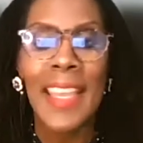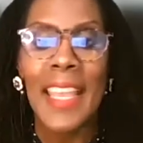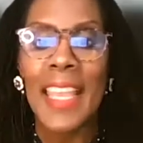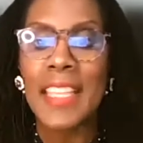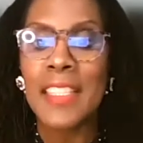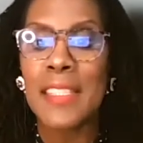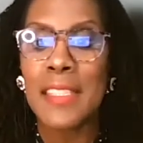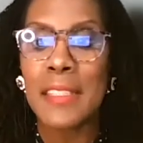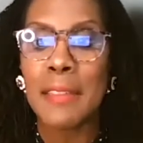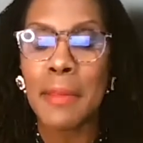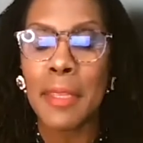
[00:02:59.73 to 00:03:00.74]
It's
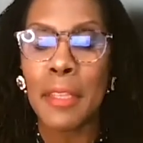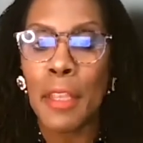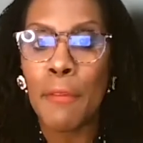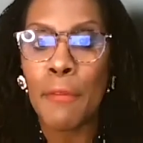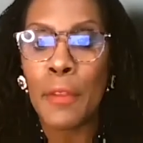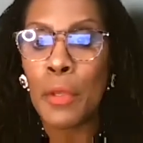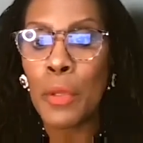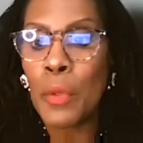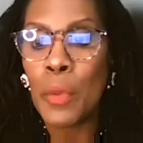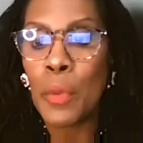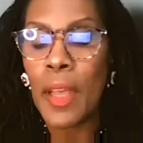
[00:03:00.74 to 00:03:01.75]
if
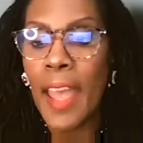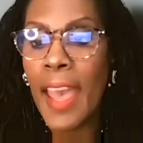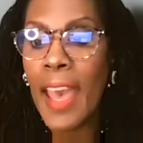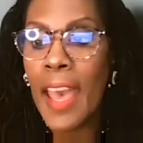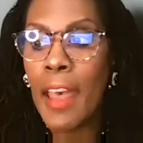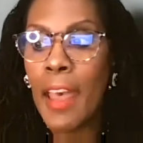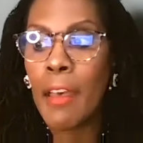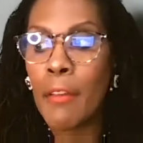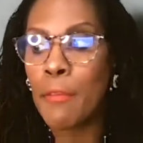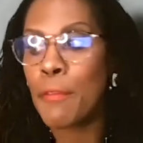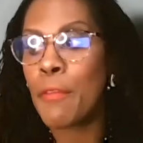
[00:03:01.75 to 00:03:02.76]
you
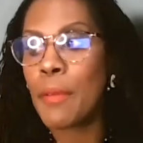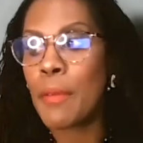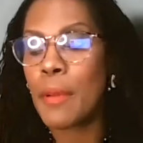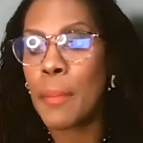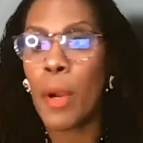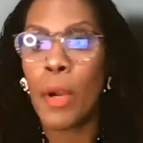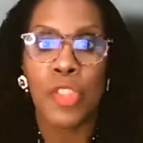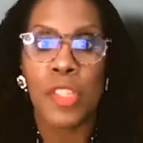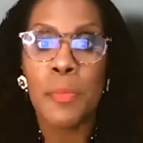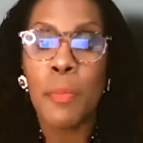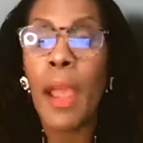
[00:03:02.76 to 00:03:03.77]
have
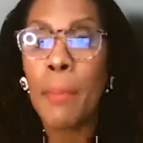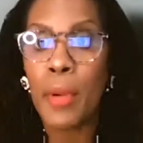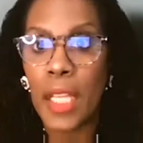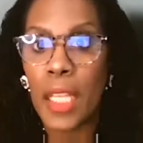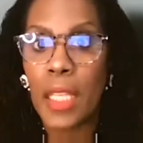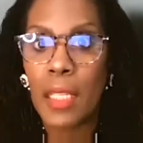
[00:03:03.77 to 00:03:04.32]
purchased property,